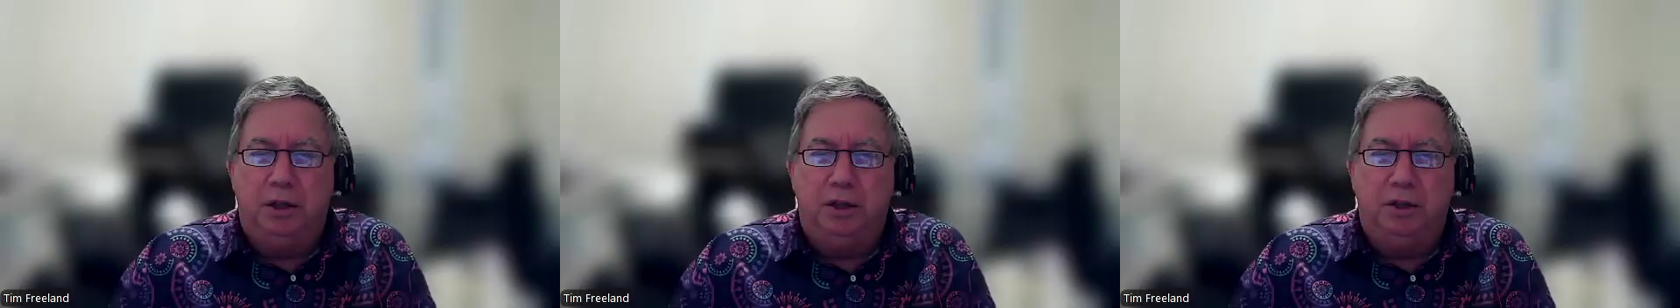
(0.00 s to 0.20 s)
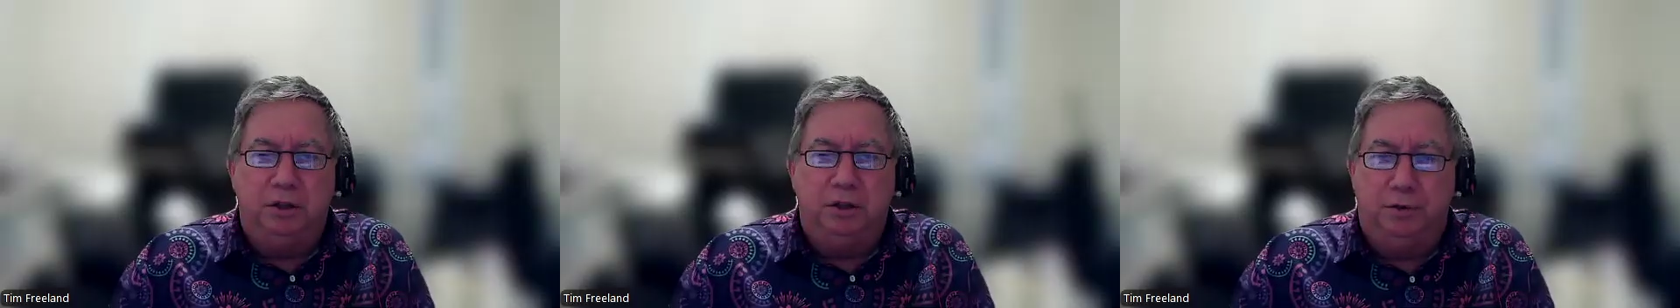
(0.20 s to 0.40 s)

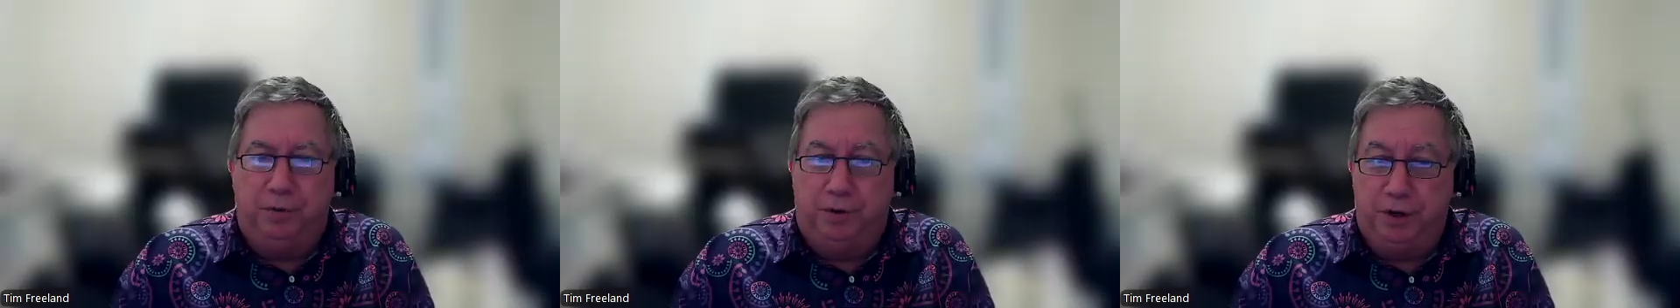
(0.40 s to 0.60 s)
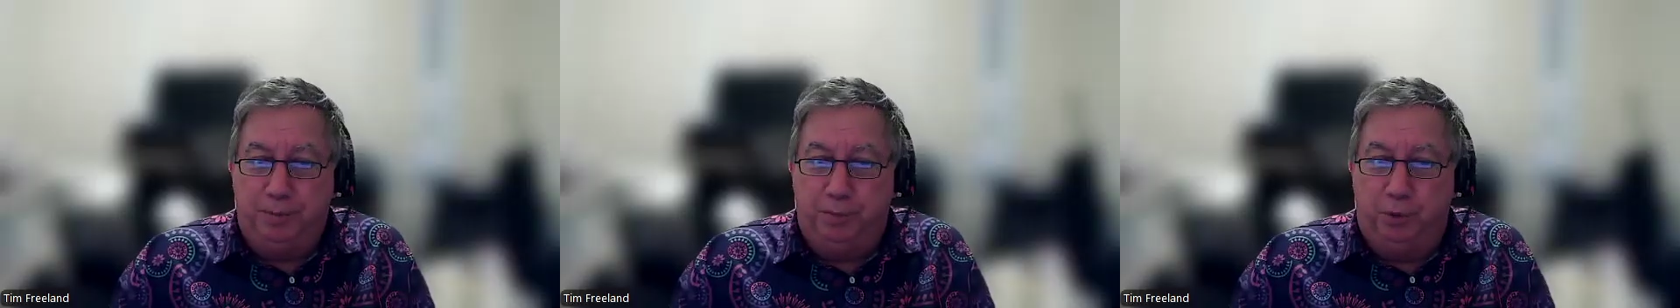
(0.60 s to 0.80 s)
is in the
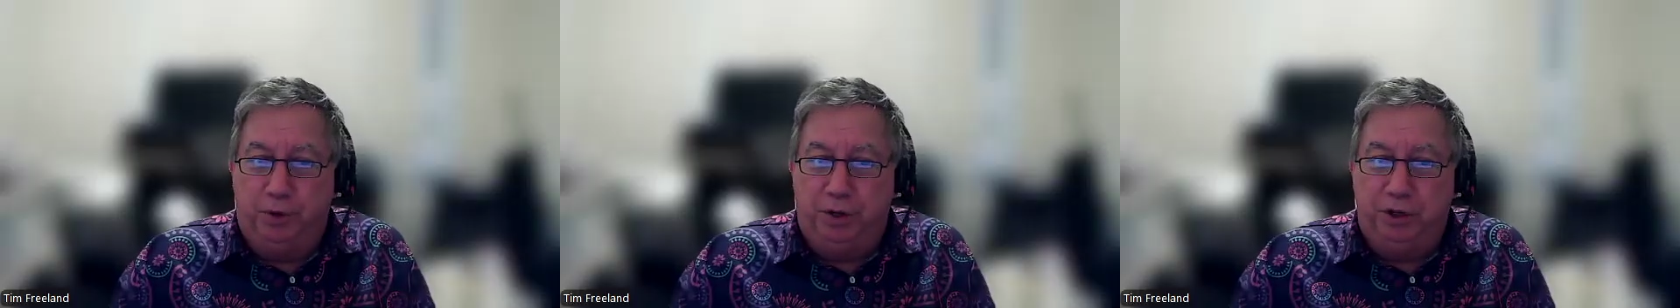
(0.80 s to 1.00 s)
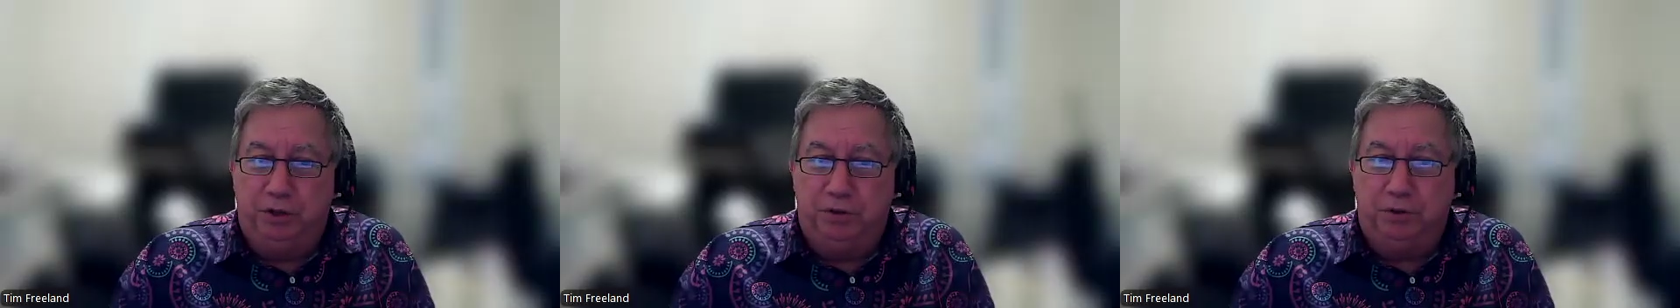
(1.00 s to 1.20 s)
Fleet
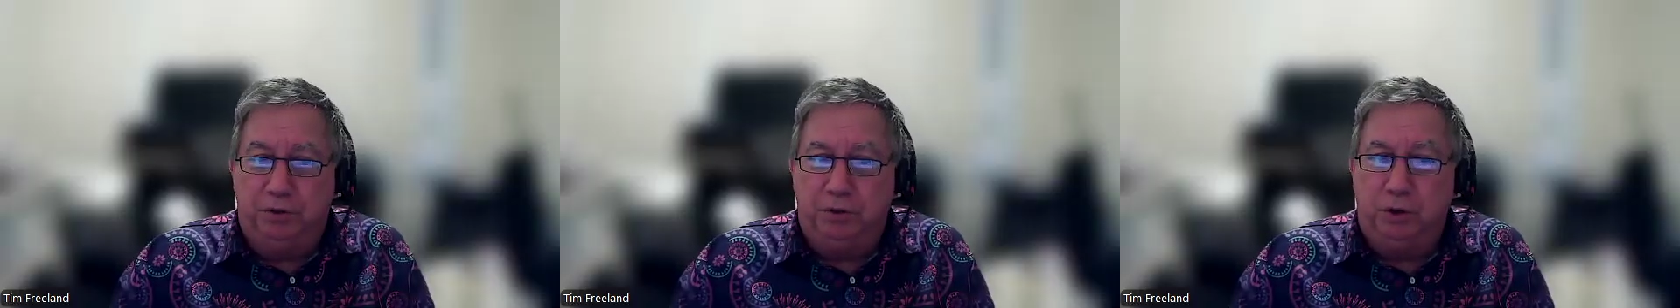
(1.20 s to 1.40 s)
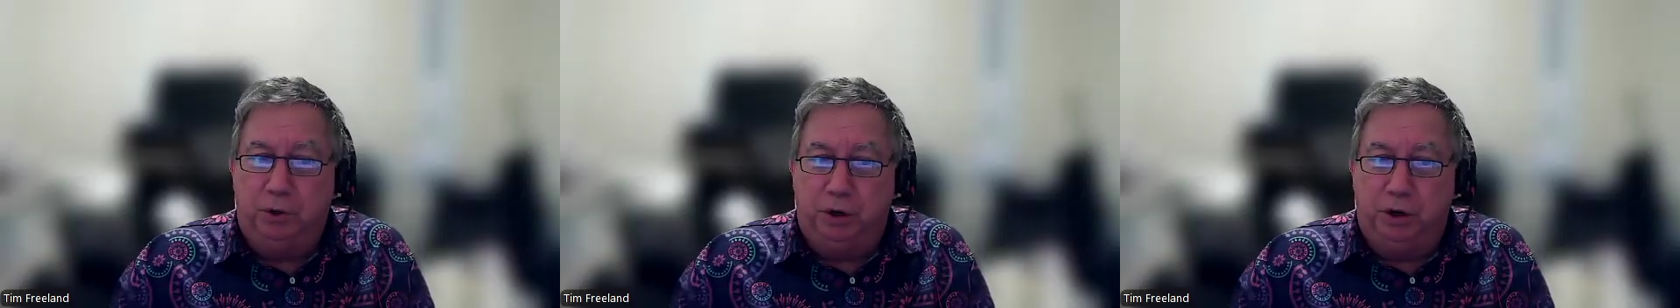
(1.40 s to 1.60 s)
Marines,
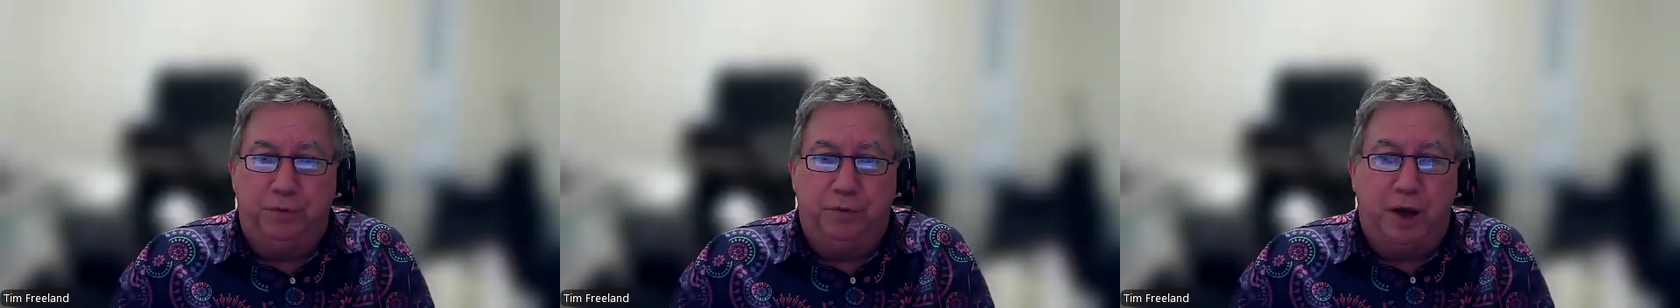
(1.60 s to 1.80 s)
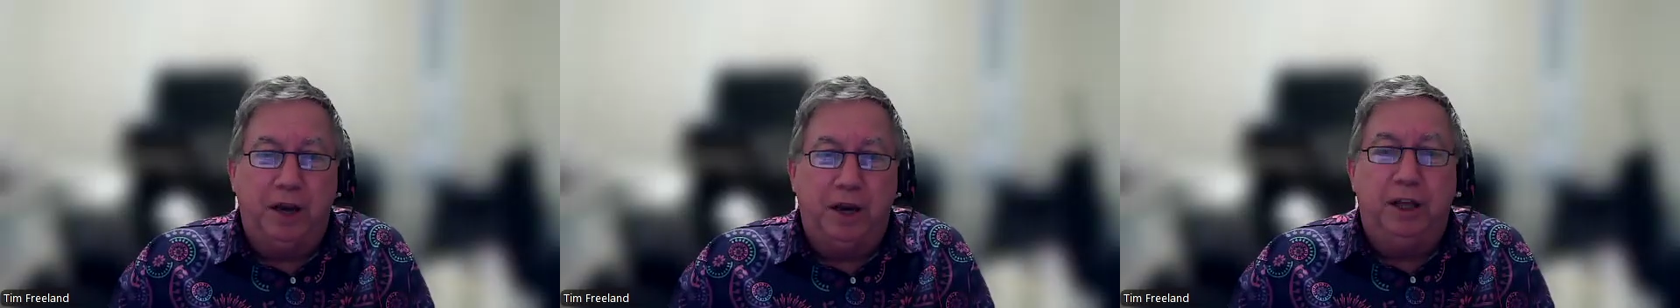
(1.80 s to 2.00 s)
currently
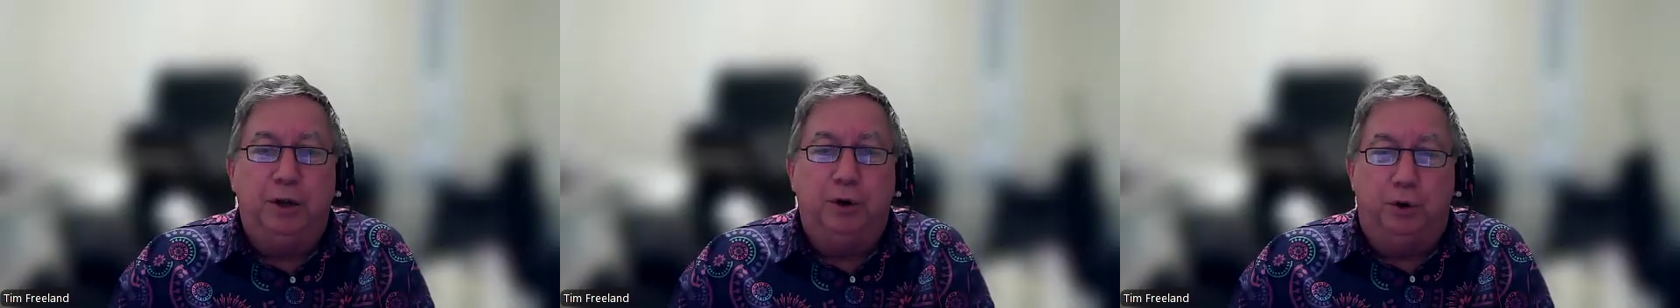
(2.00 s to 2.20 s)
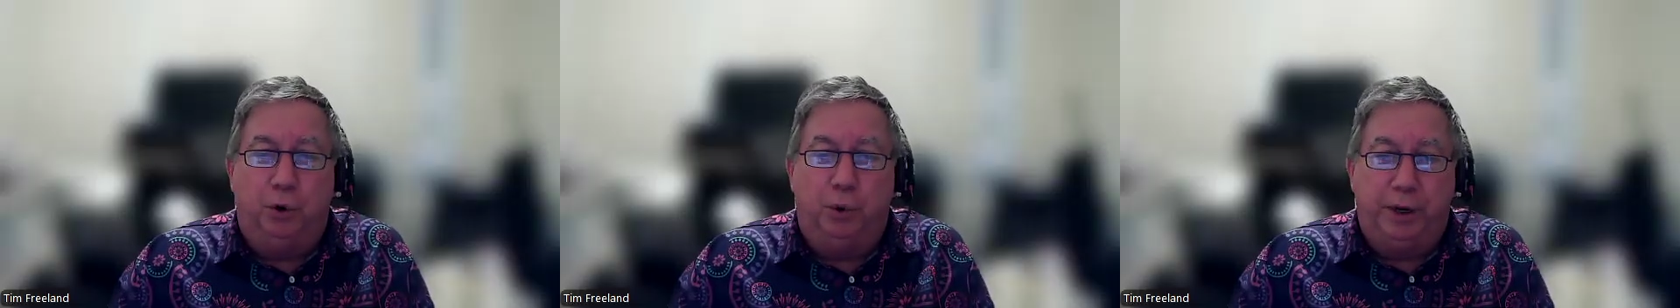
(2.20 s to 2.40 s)
fighting
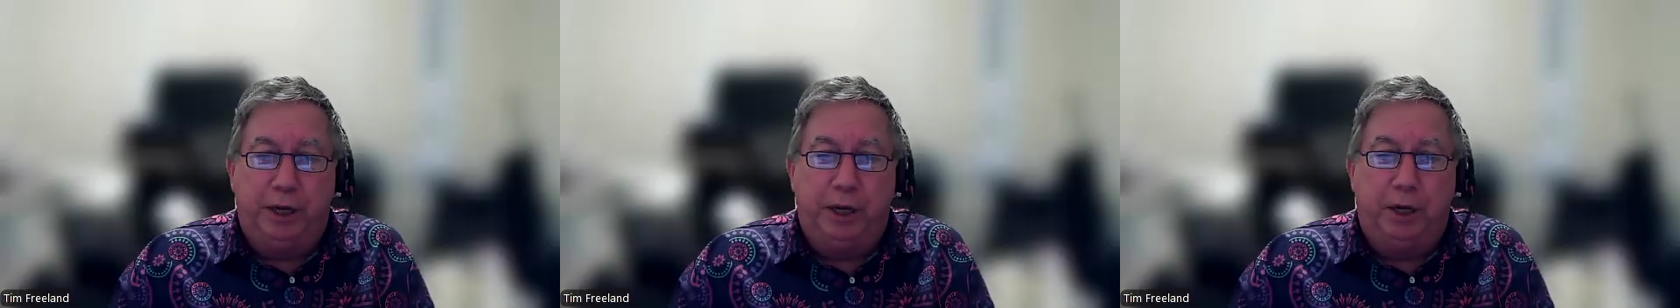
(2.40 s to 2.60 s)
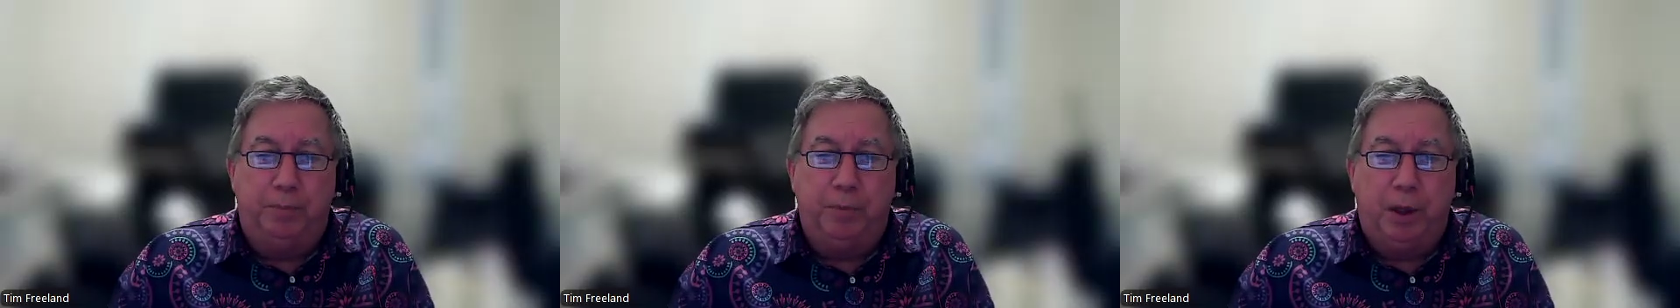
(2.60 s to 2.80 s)
in
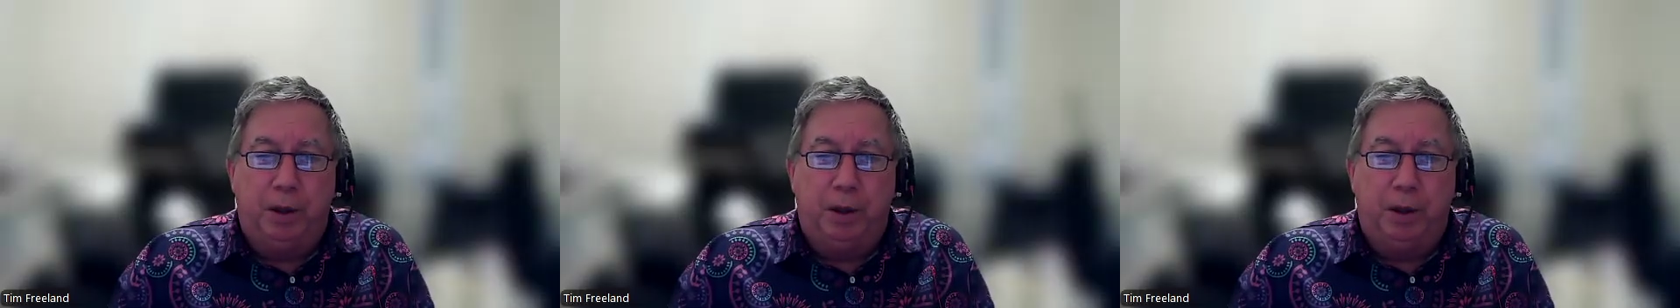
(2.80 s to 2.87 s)
Korea.